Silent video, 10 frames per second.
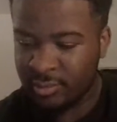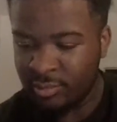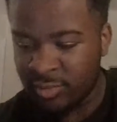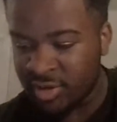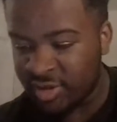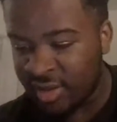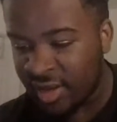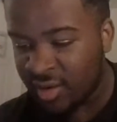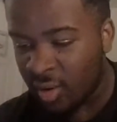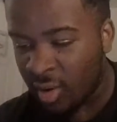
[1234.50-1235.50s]
But the
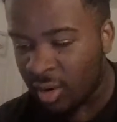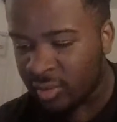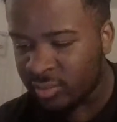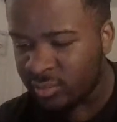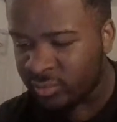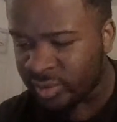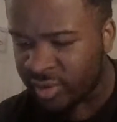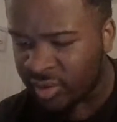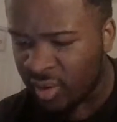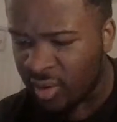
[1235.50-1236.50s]
dead aren't
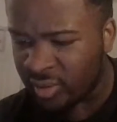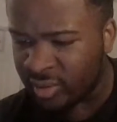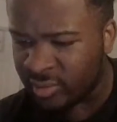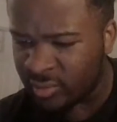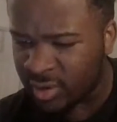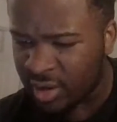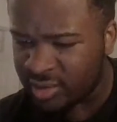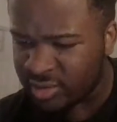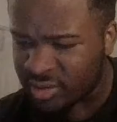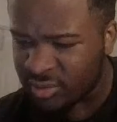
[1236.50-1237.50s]
really gone in
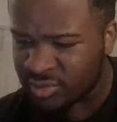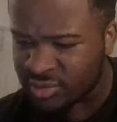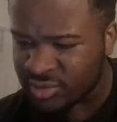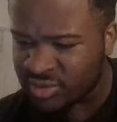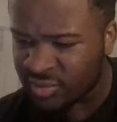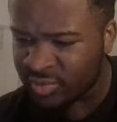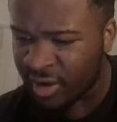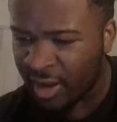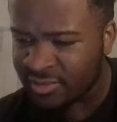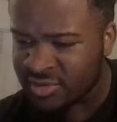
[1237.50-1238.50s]
Wakandan culture, so
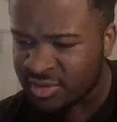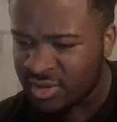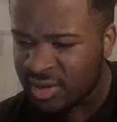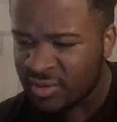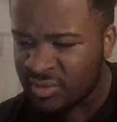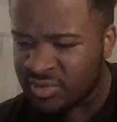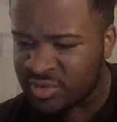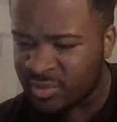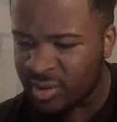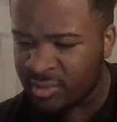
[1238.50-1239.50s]
perhaps we'll
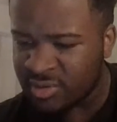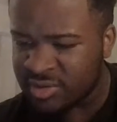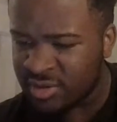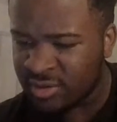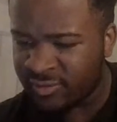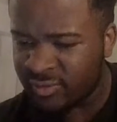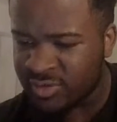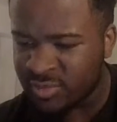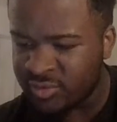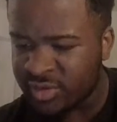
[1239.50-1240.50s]
still be able to see her in a
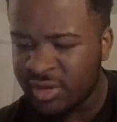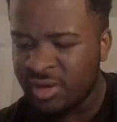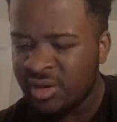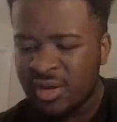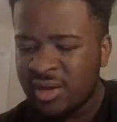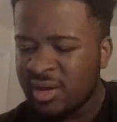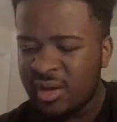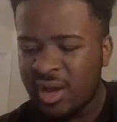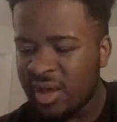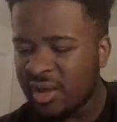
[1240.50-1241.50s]
future movie.
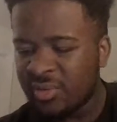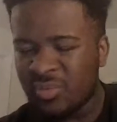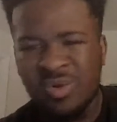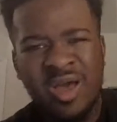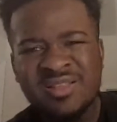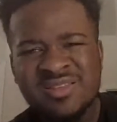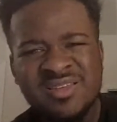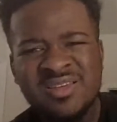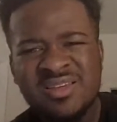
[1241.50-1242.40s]
What?